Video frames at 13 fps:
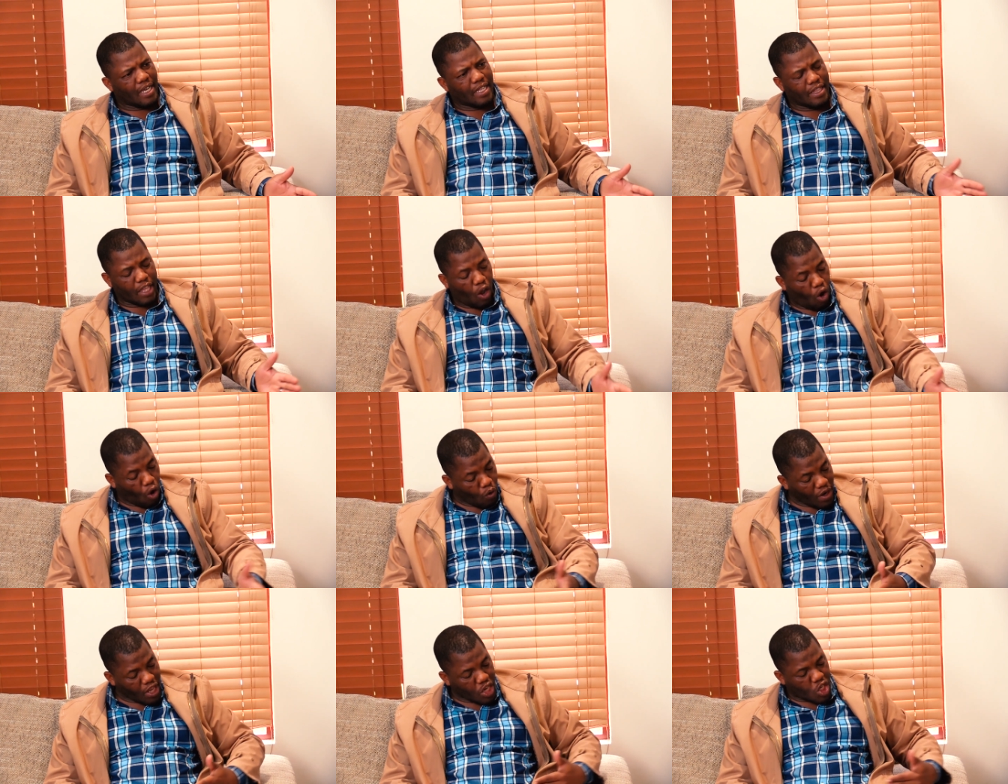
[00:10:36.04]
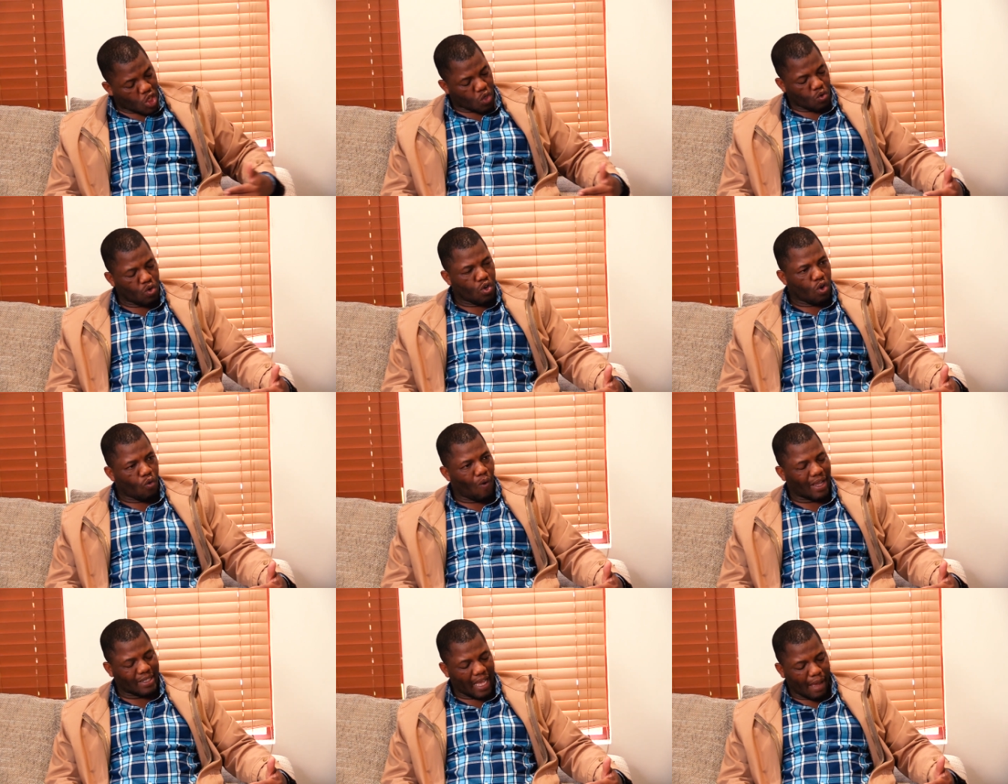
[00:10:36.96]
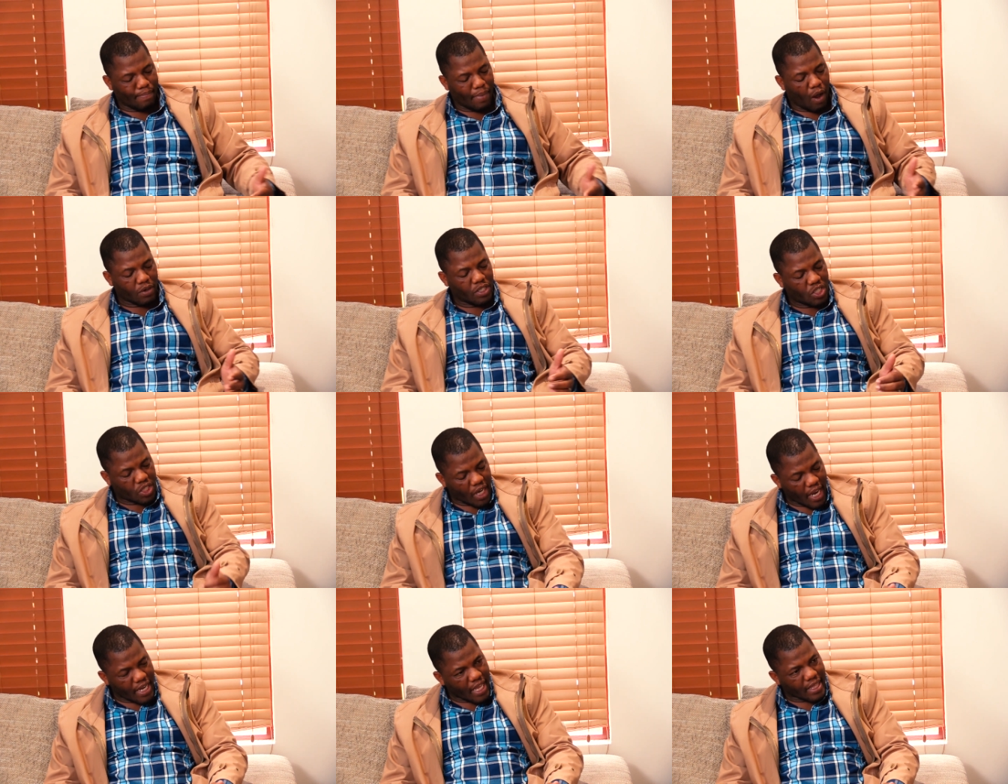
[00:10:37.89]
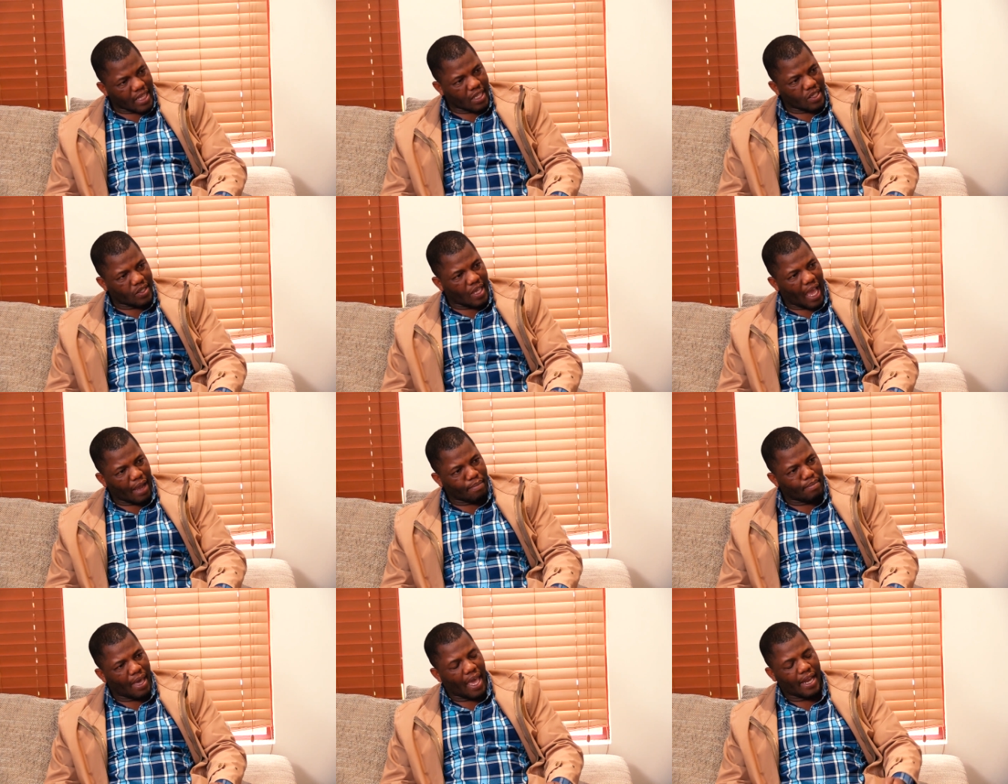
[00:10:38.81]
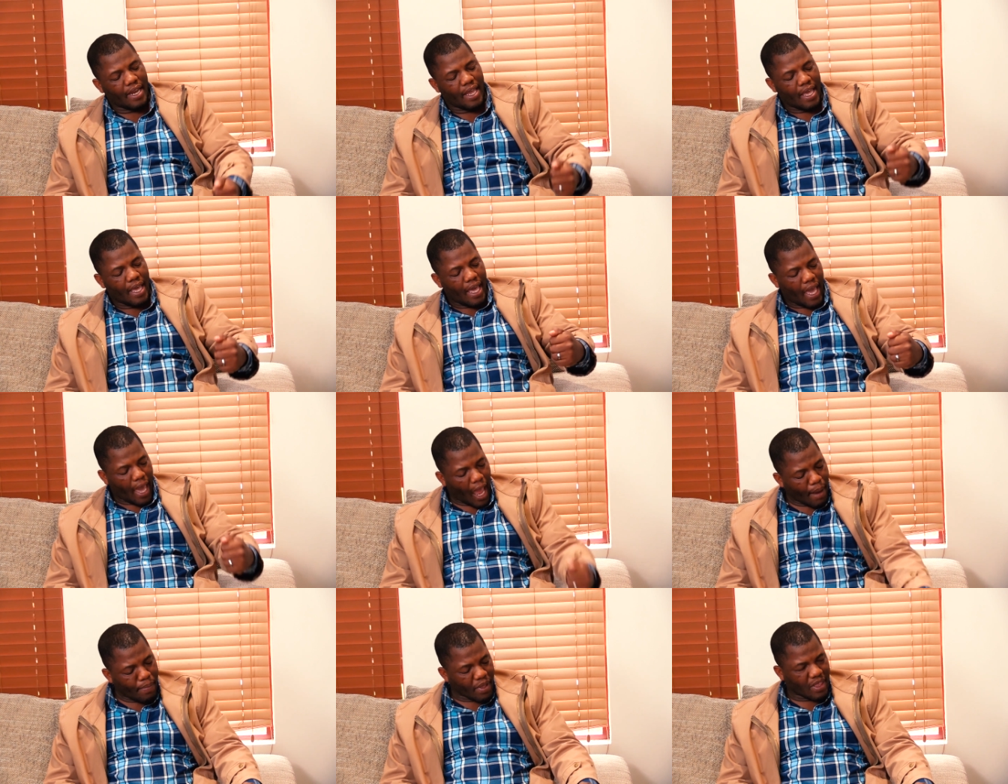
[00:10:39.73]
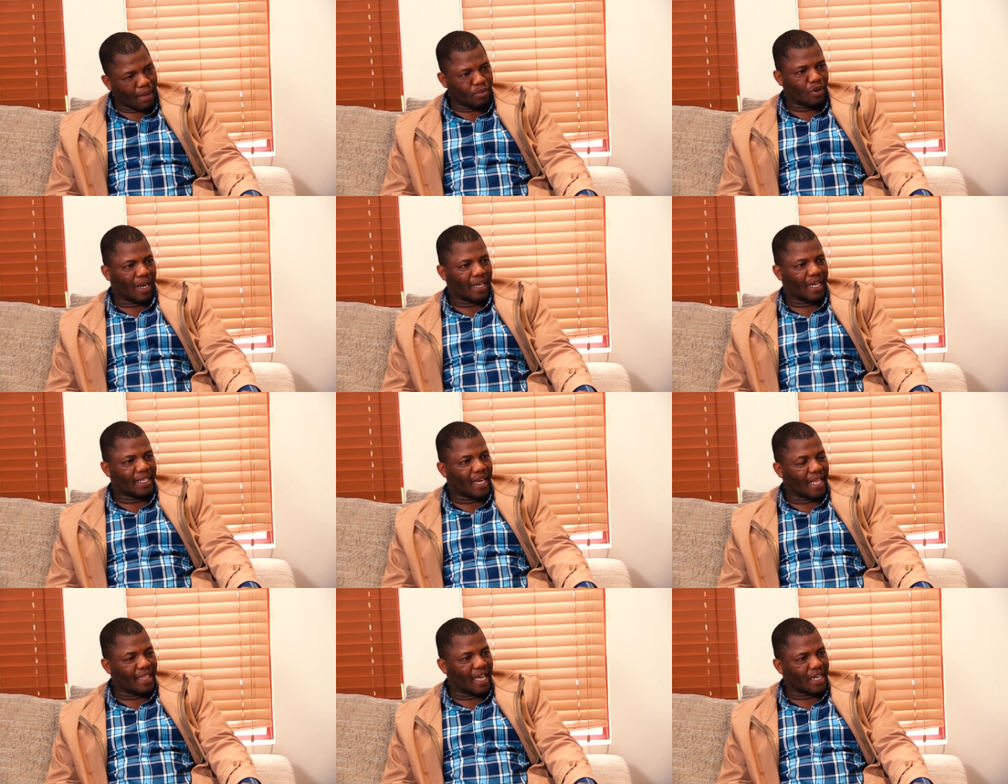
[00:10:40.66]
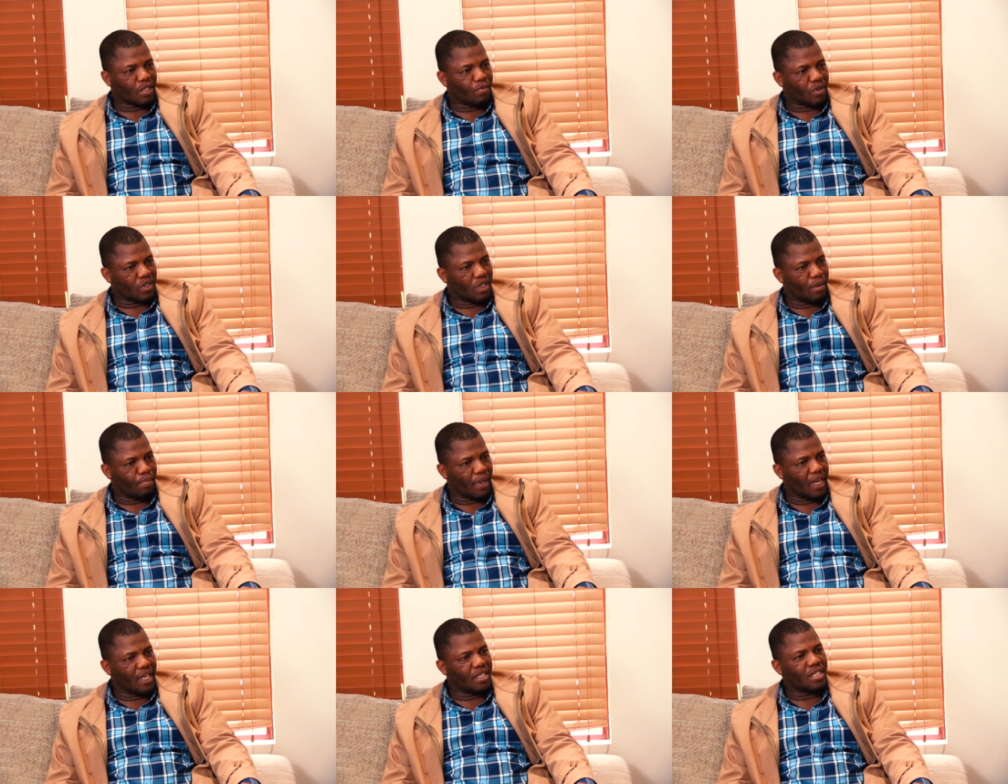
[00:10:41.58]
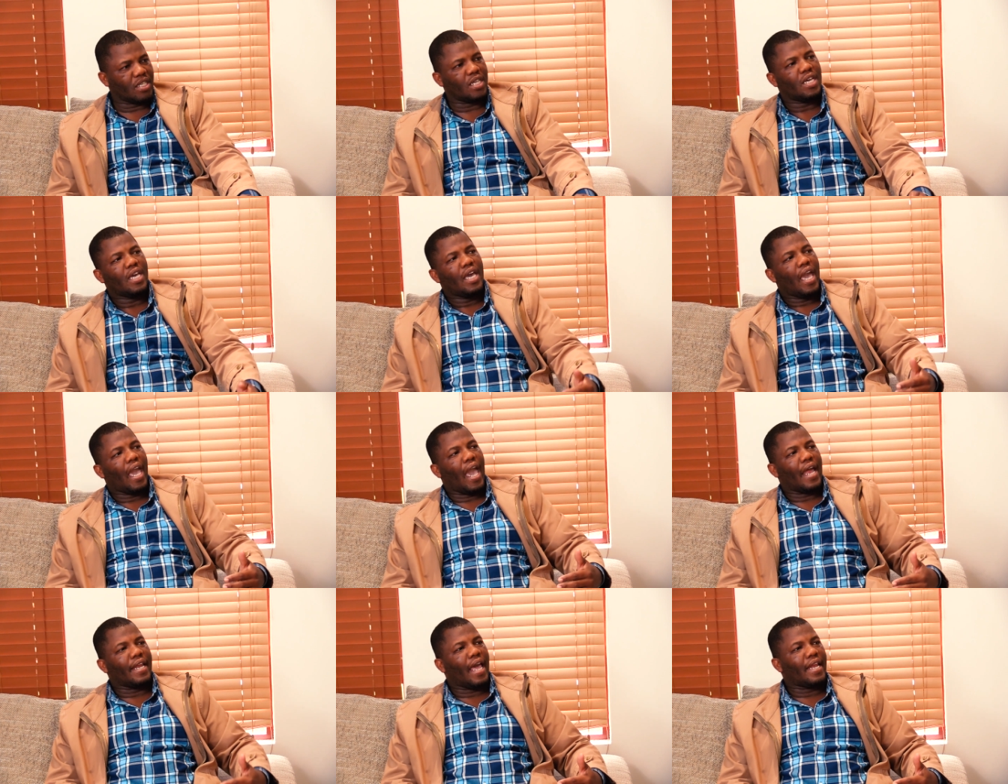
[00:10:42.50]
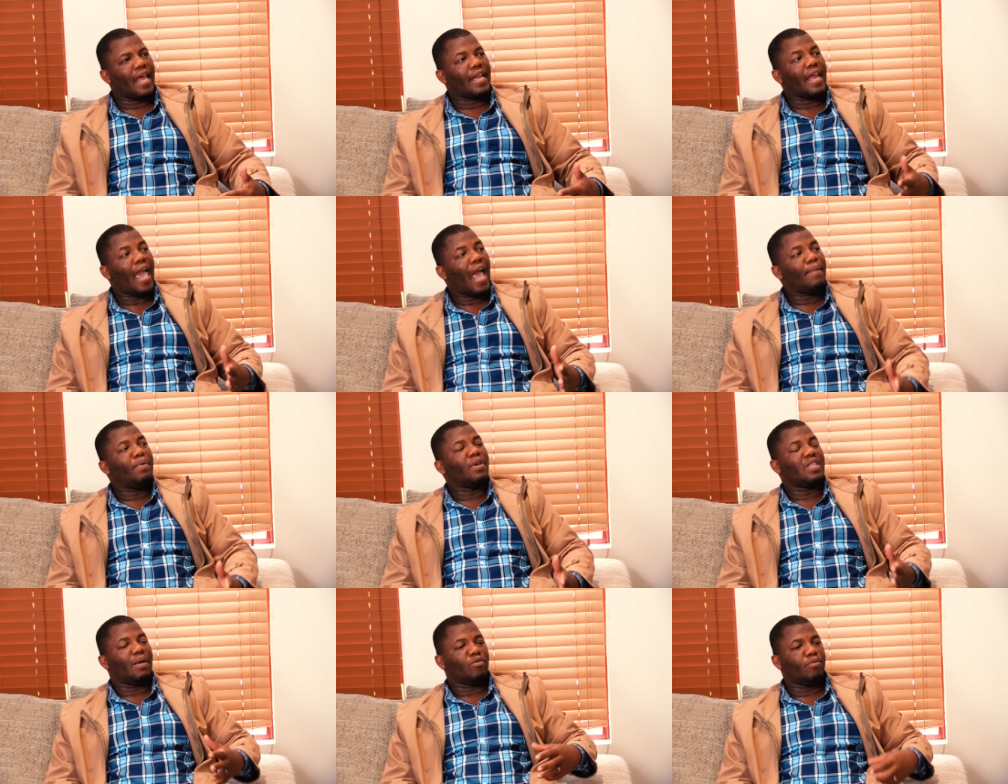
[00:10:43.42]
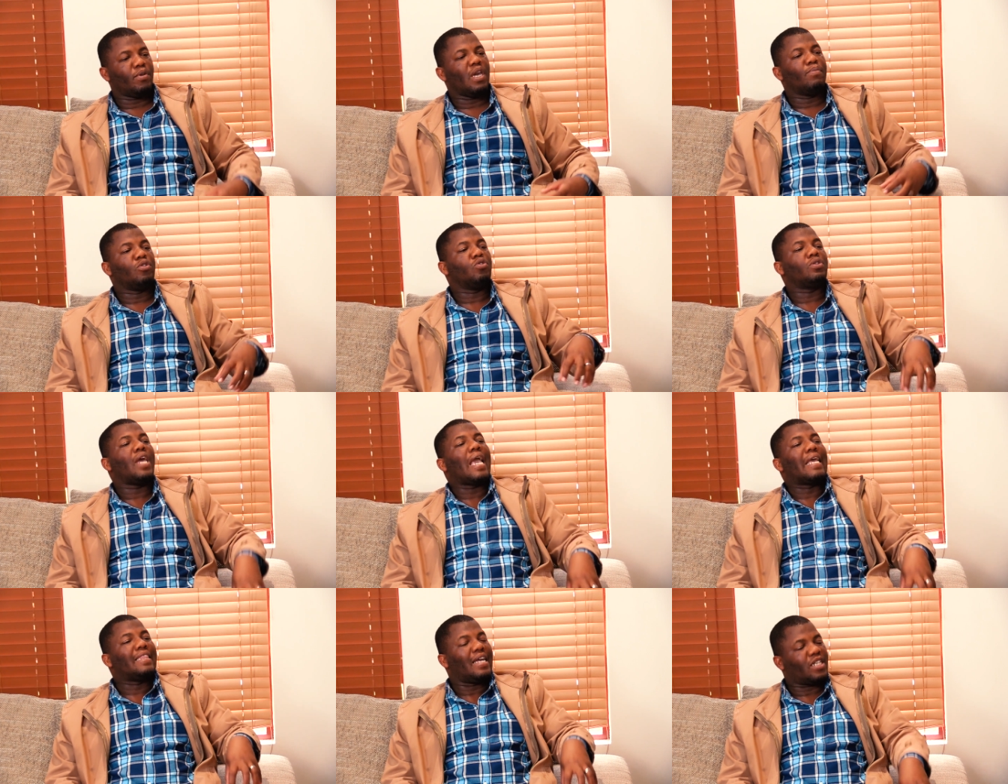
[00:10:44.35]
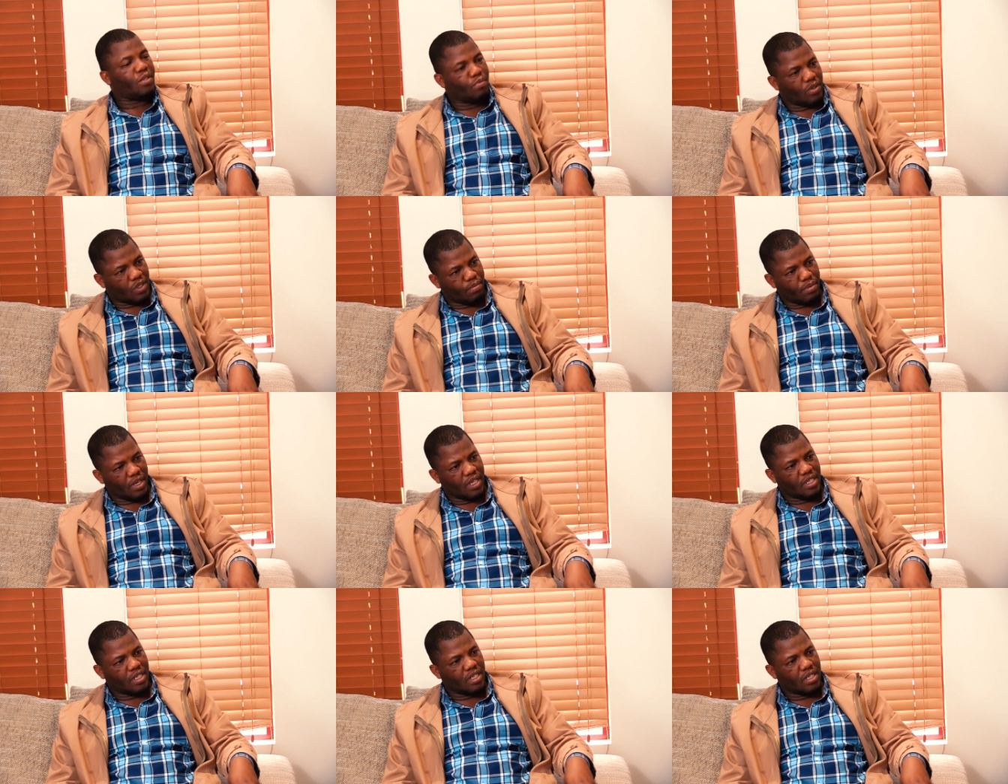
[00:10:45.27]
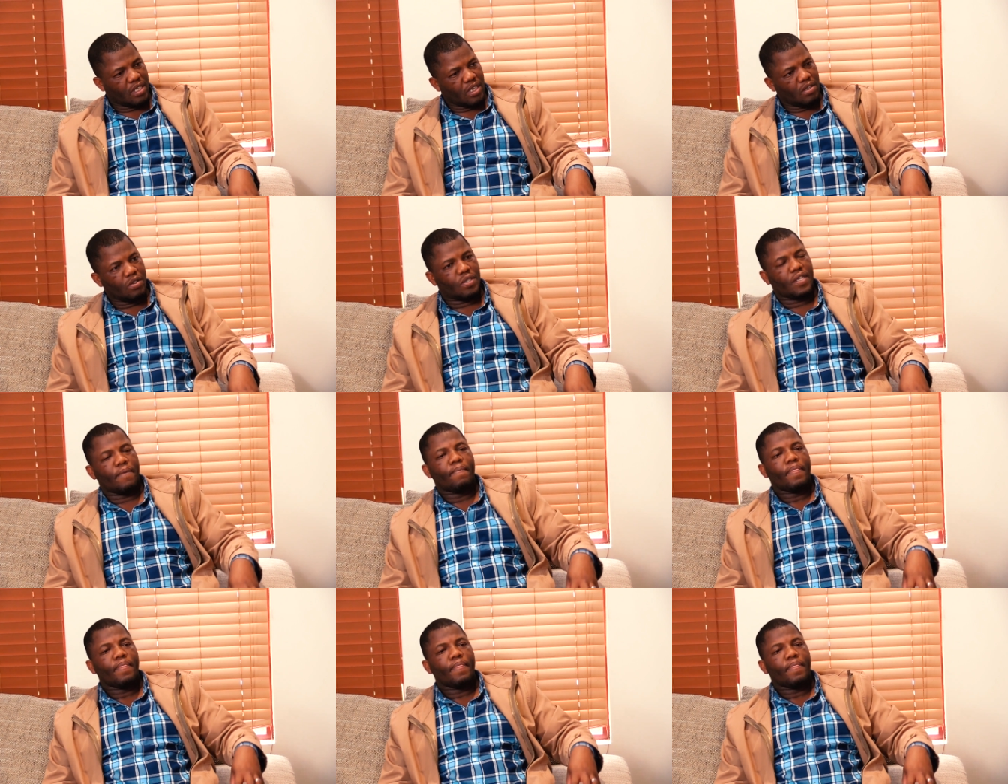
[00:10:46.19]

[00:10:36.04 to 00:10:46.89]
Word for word: The whole issue was about training these young men, helping them to understand their responsibility, and, and, and helping them to be able to take that responsibility, you see.